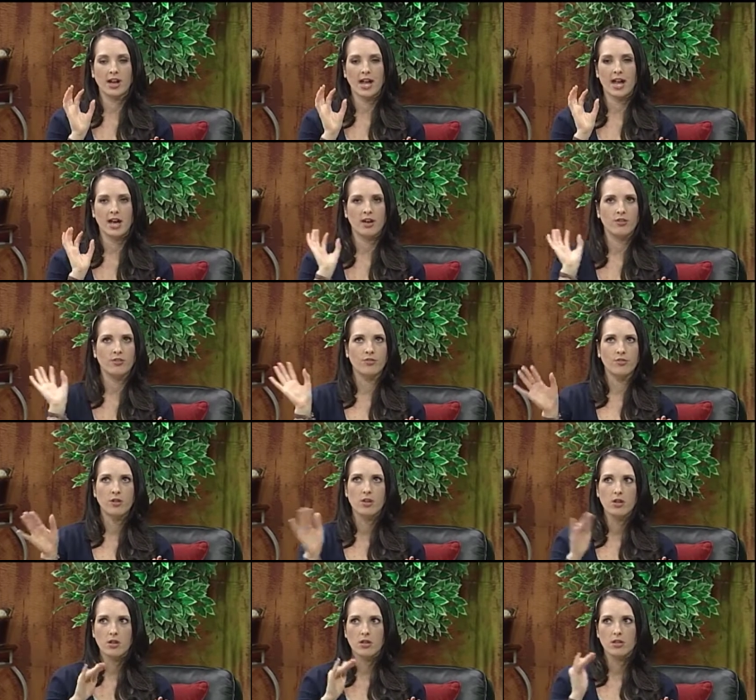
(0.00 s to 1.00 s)
to have
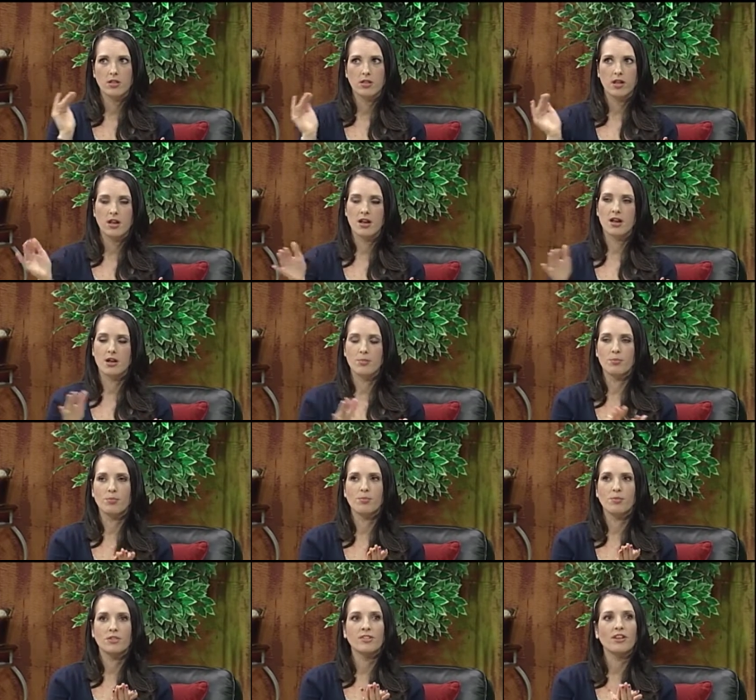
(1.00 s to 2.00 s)
um,
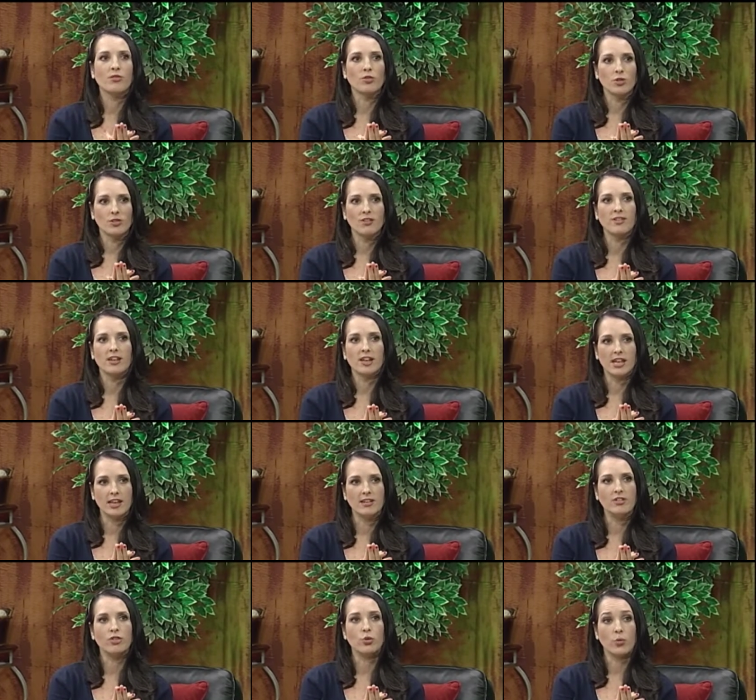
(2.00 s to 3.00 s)
several
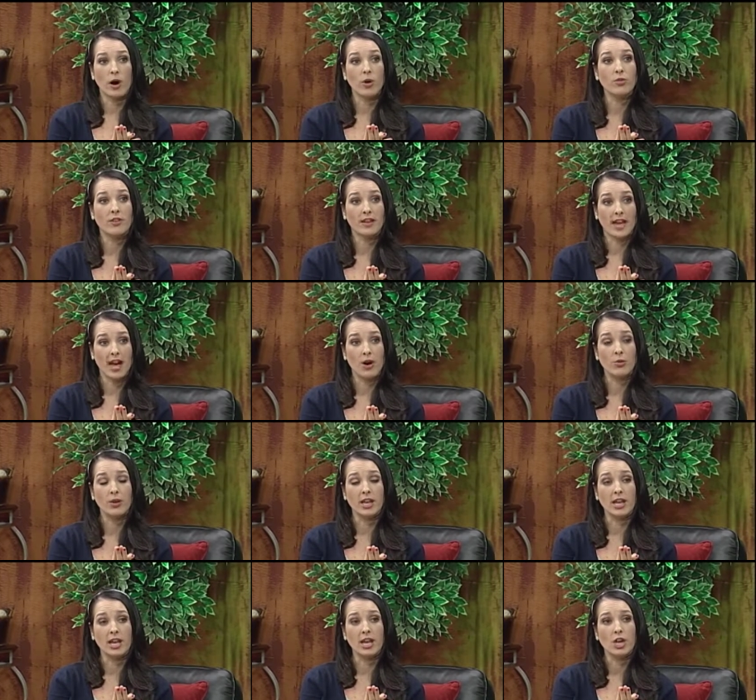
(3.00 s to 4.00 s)
cities throughout the
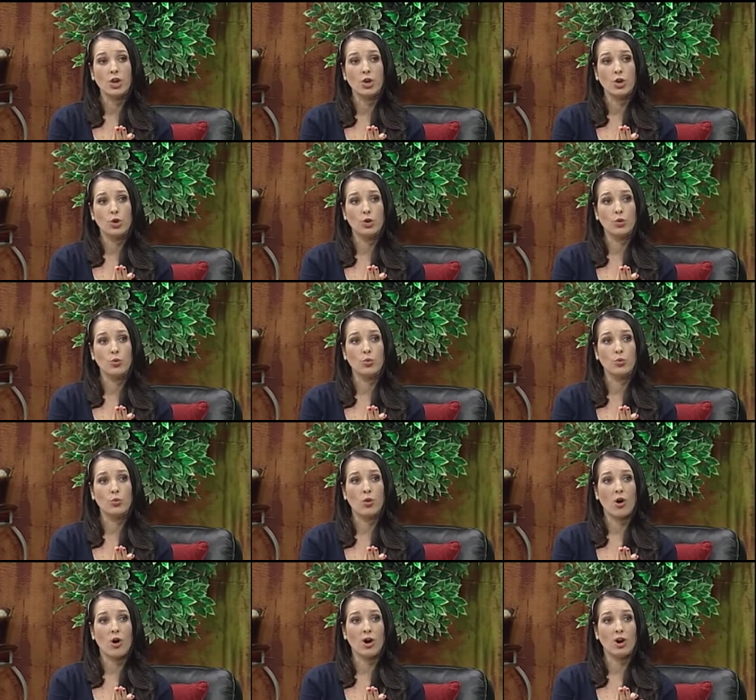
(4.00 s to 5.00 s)
county who
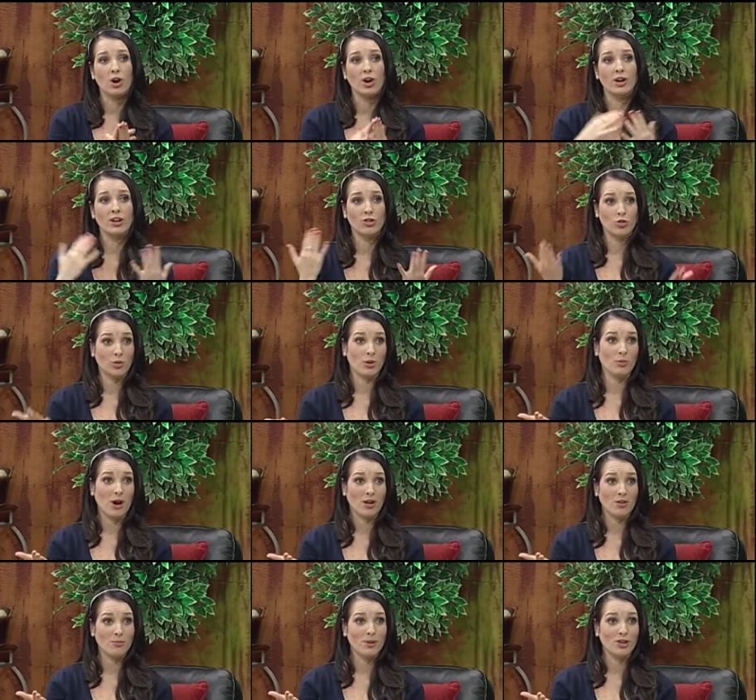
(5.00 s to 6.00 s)
are issuing
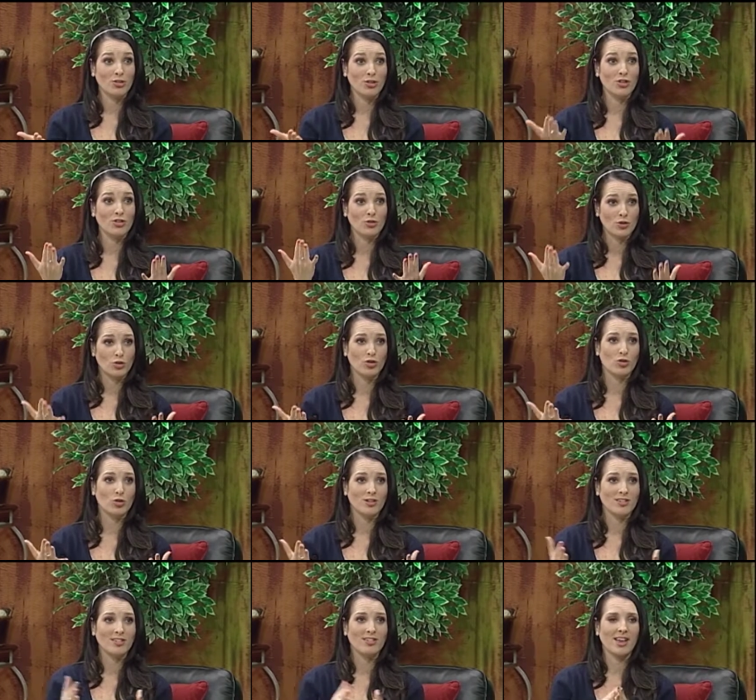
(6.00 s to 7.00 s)
proclamations for
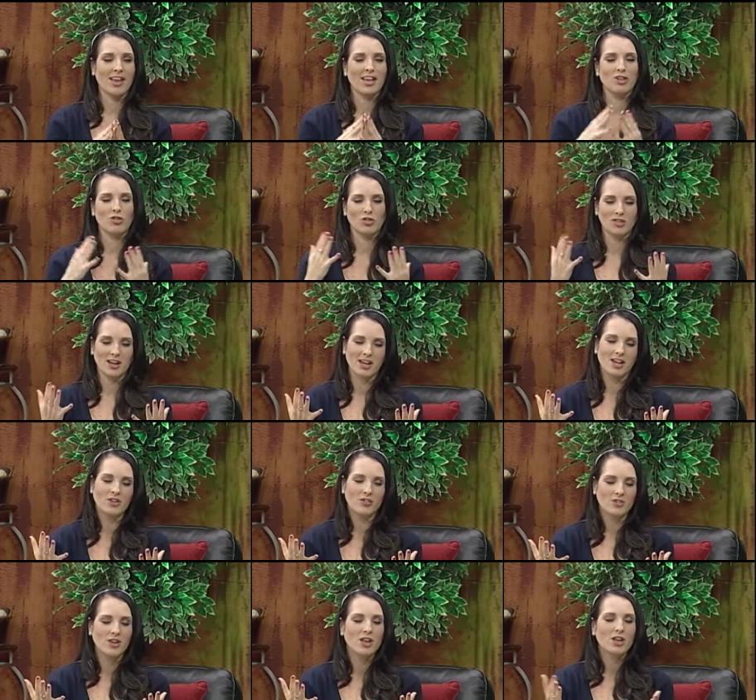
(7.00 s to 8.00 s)
Children's Day and just kind
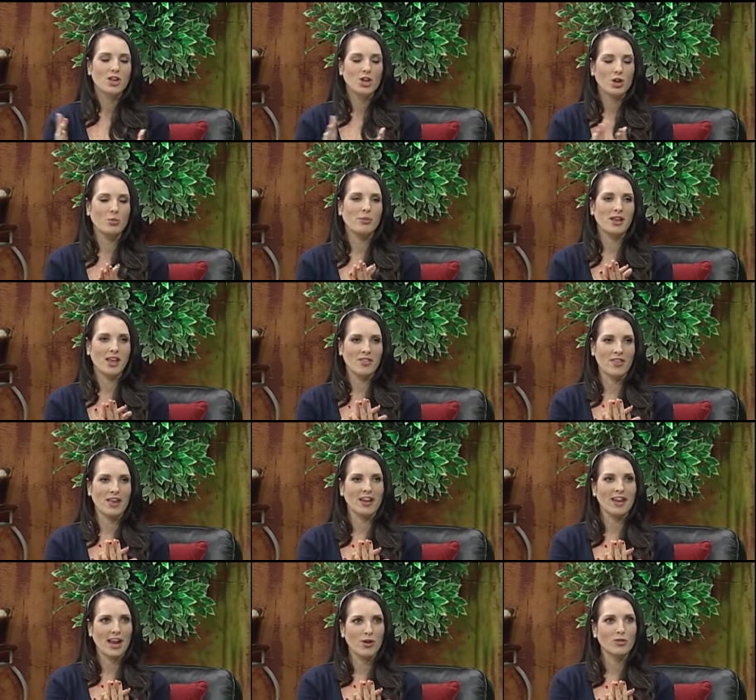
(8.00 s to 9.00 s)
of, you know, making that
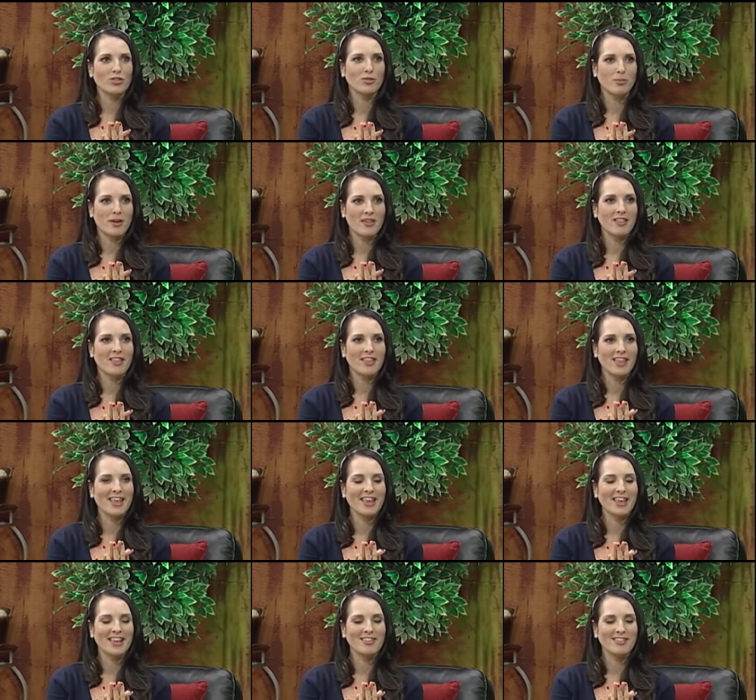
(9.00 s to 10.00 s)
announcement
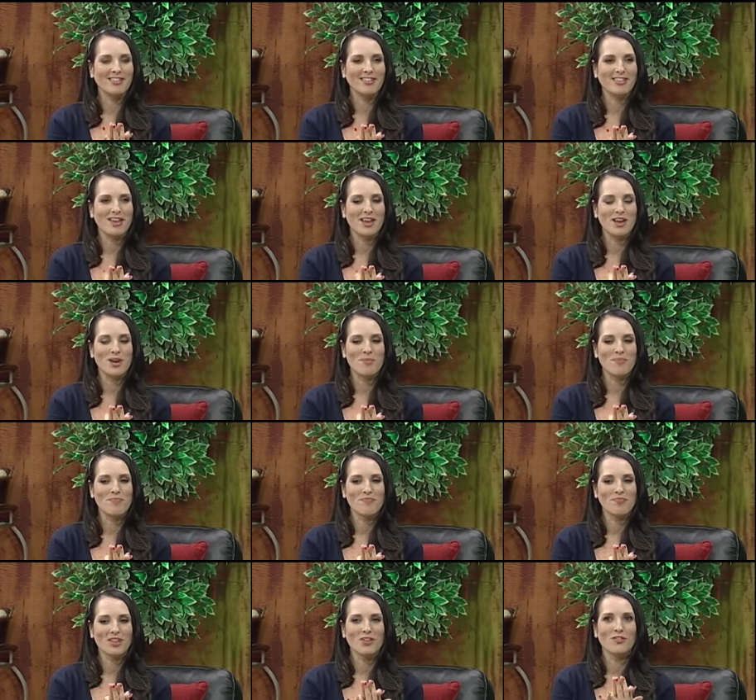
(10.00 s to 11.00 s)
that it's um,
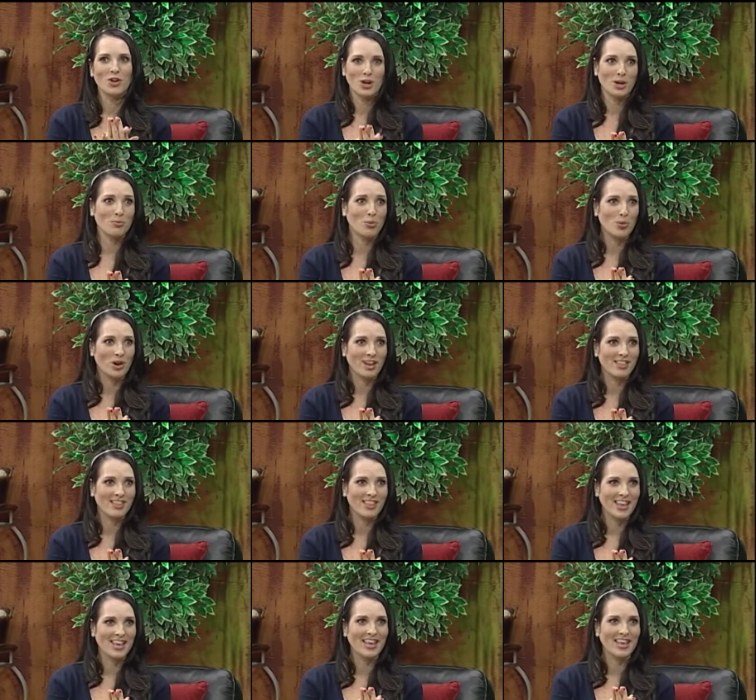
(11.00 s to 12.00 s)
a very important
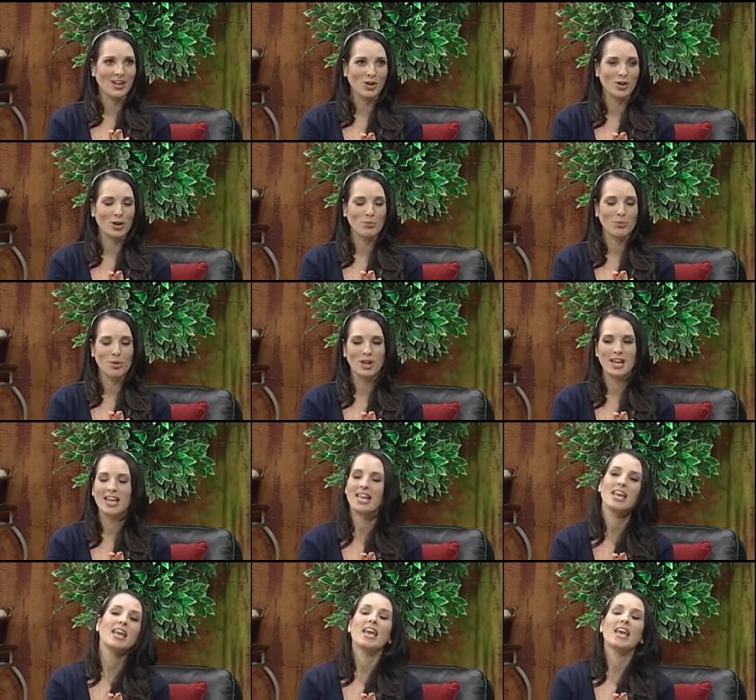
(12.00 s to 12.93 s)
thing in our community.